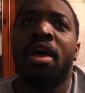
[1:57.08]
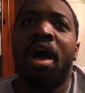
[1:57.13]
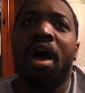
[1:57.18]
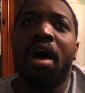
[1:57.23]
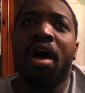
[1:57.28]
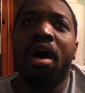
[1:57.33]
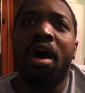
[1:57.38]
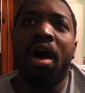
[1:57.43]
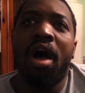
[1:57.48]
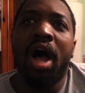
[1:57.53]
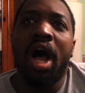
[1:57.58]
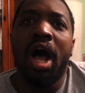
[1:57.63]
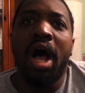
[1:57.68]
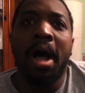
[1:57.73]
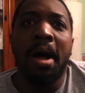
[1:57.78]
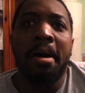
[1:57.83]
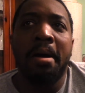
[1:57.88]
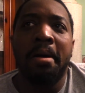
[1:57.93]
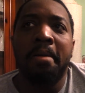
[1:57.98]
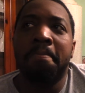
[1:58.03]

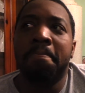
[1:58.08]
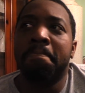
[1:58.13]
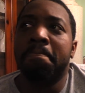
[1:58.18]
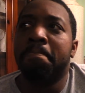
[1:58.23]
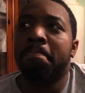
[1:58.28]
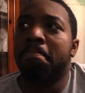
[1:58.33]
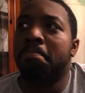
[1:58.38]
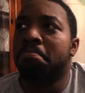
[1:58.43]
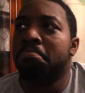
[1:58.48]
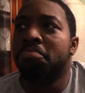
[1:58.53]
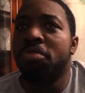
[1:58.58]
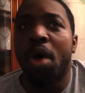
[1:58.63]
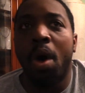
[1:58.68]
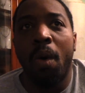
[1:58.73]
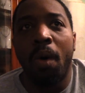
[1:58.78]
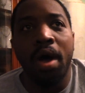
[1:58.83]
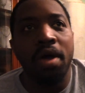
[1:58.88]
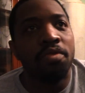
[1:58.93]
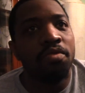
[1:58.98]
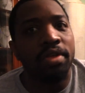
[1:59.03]
No
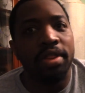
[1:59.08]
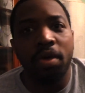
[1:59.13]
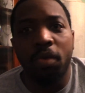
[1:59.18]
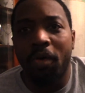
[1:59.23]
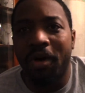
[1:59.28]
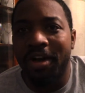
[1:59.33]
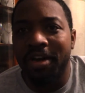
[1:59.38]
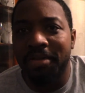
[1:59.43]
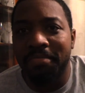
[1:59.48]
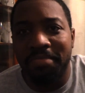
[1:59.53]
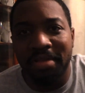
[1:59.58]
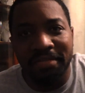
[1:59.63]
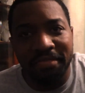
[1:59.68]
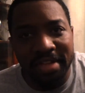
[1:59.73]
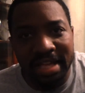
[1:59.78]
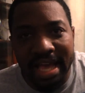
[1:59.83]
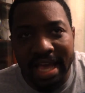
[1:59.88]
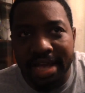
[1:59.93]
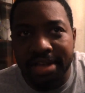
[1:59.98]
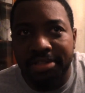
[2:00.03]
one really won in
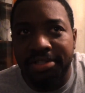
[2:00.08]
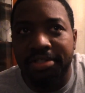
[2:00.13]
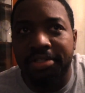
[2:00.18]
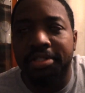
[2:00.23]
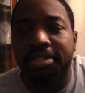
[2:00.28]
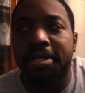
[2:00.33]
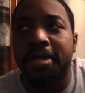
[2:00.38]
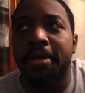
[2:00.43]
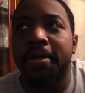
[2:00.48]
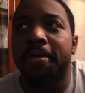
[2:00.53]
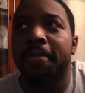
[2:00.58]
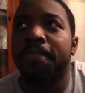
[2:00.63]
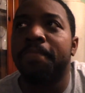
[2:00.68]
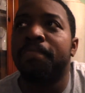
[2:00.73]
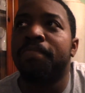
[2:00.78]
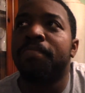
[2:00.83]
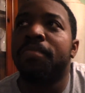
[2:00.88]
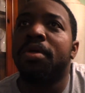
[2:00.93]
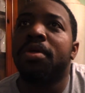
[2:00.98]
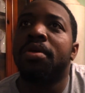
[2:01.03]
BVS.
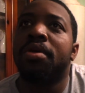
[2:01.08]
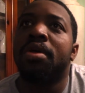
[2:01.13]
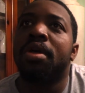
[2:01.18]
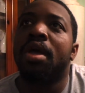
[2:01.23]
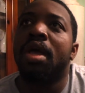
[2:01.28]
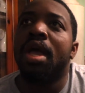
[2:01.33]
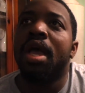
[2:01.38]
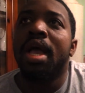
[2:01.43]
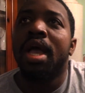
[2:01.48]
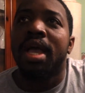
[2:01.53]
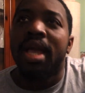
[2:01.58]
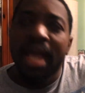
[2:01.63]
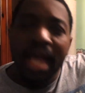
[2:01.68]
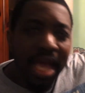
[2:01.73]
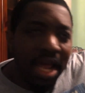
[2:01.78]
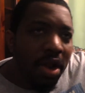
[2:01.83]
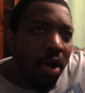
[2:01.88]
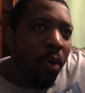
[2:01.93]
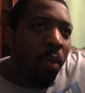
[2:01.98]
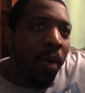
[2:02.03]

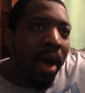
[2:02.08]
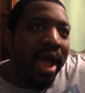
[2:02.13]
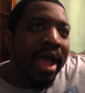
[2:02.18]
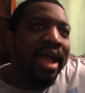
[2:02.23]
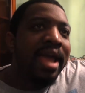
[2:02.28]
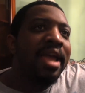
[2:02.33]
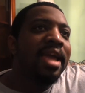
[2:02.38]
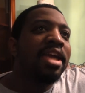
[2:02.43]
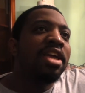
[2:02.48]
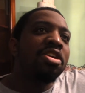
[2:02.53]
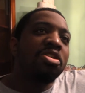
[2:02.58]
In a way,